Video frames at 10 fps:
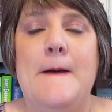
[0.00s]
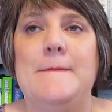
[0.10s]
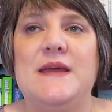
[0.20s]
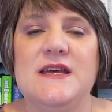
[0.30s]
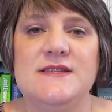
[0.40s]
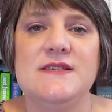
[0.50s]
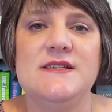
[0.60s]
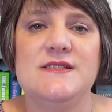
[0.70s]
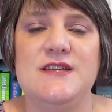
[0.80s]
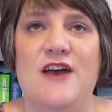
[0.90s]
because
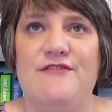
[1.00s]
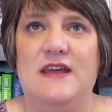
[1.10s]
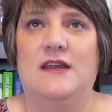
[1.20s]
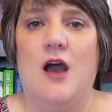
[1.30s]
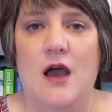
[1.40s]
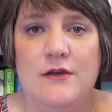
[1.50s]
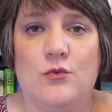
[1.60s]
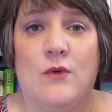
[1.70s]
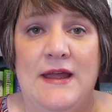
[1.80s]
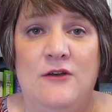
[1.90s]
this stuff had gotten
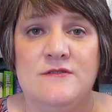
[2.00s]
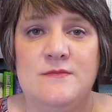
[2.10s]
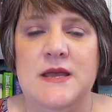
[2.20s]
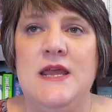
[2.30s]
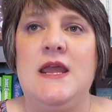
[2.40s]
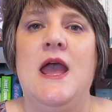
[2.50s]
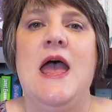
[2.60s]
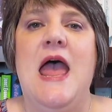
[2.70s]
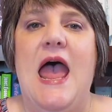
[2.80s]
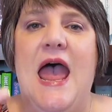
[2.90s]
around me
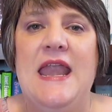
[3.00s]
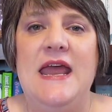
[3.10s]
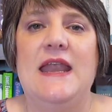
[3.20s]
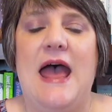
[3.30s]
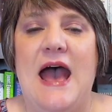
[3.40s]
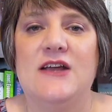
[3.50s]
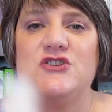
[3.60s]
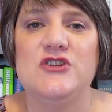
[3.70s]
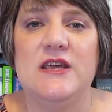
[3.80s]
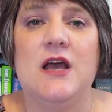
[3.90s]
and had
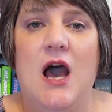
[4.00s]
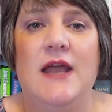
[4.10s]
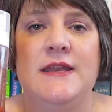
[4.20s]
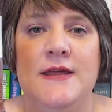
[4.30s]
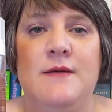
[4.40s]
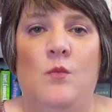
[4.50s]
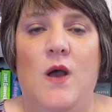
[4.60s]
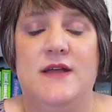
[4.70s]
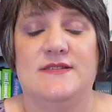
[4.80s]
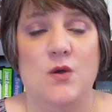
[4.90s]
actually gotten him
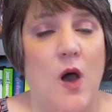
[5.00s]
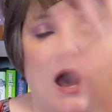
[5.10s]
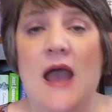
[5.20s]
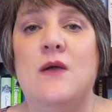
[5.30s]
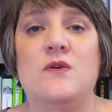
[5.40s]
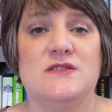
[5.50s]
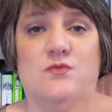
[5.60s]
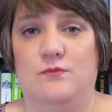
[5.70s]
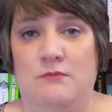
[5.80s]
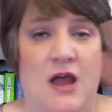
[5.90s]
wet. So
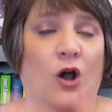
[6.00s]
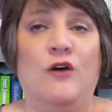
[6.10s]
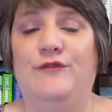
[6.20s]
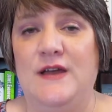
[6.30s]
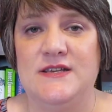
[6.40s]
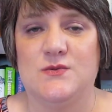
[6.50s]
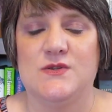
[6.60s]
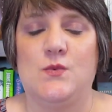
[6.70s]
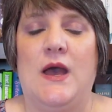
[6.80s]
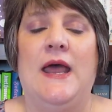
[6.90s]
my whole face
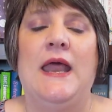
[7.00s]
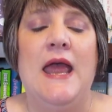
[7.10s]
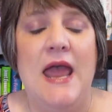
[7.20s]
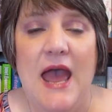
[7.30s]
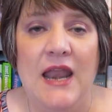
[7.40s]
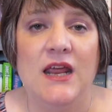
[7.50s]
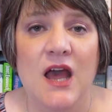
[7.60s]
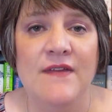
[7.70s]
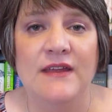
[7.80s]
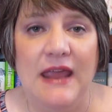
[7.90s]
was wet, and I
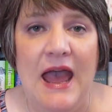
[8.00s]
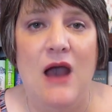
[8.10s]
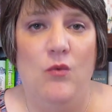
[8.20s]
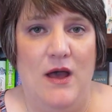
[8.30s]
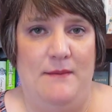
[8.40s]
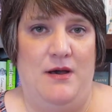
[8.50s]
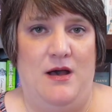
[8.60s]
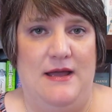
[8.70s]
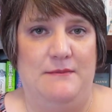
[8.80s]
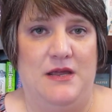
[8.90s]
got the cat wet
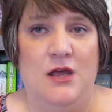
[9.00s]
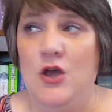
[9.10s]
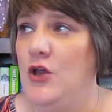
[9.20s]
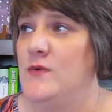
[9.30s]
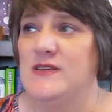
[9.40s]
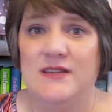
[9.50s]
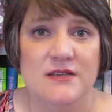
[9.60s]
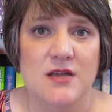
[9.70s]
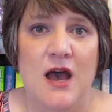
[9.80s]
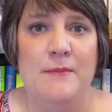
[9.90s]
behind me, who was at the
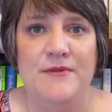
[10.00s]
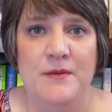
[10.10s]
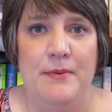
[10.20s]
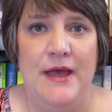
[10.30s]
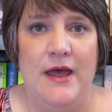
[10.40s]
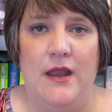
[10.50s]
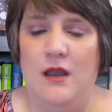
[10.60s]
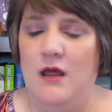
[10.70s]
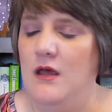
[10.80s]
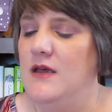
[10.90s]
top of the bed.
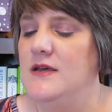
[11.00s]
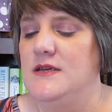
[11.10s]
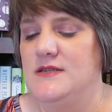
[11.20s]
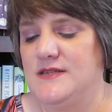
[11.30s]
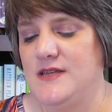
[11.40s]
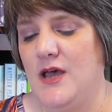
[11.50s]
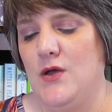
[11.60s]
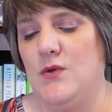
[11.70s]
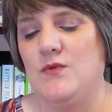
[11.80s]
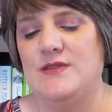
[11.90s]

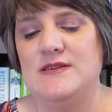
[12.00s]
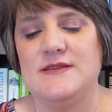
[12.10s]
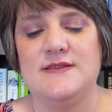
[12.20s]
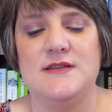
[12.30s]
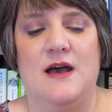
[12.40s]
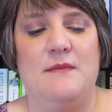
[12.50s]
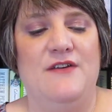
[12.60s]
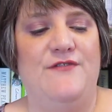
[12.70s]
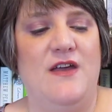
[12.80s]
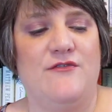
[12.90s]
So this is not my
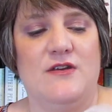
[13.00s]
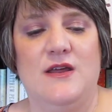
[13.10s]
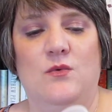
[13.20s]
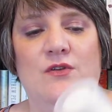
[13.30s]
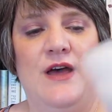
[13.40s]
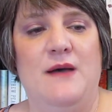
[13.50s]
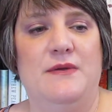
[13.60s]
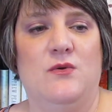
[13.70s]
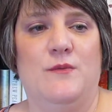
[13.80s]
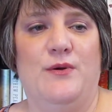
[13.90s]
favorite. It will not
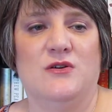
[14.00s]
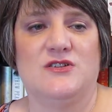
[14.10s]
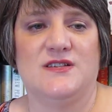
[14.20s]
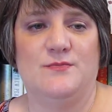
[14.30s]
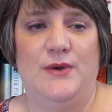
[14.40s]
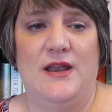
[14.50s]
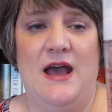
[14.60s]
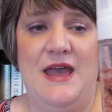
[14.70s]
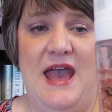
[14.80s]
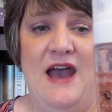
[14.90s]
be repurchased, but
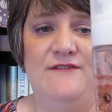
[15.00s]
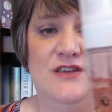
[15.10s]
I have